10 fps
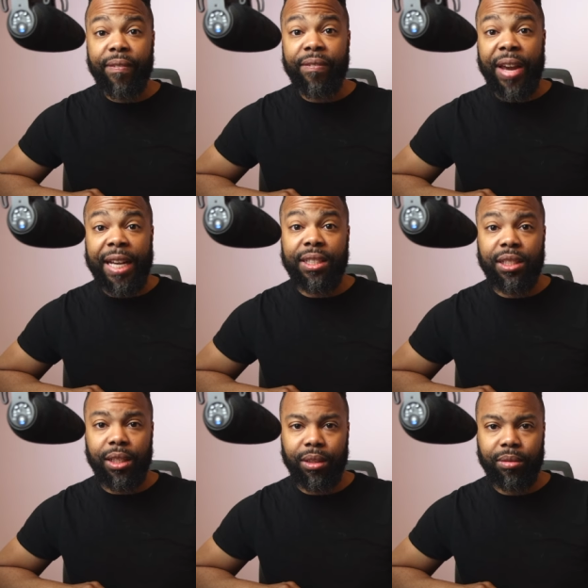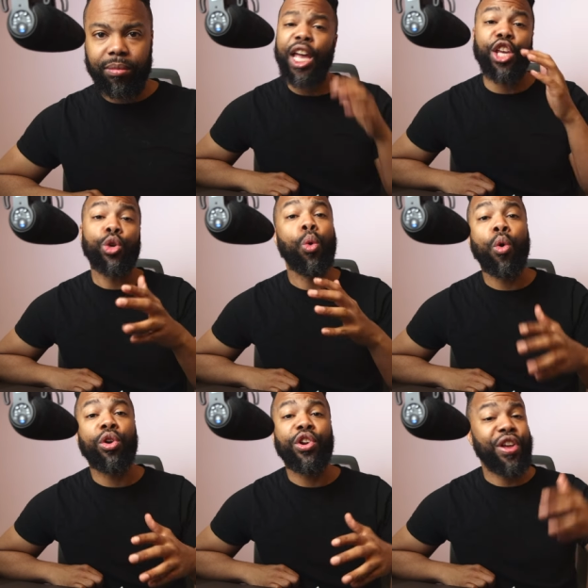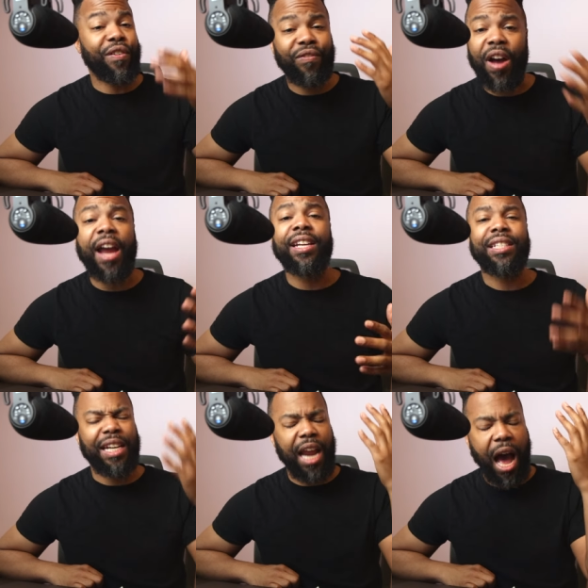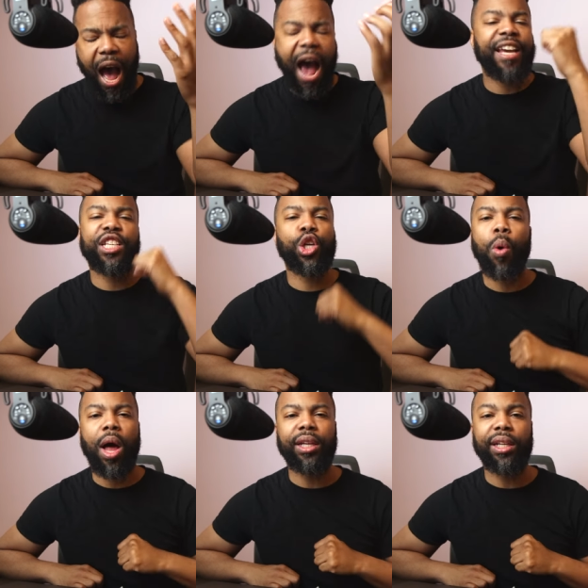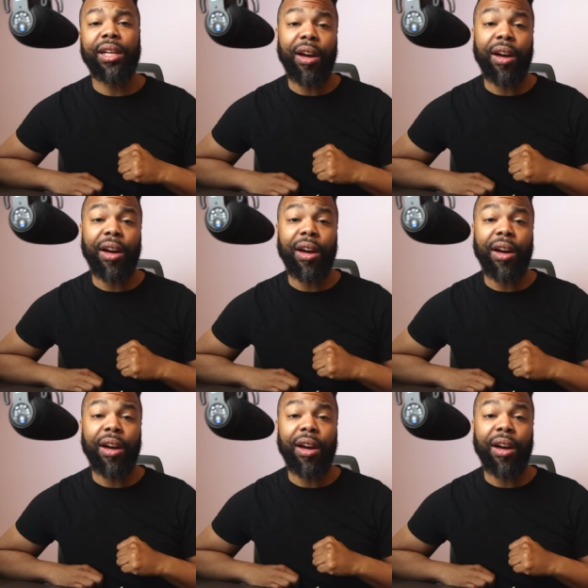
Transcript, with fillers: Fancy. And you order their finest and highest quality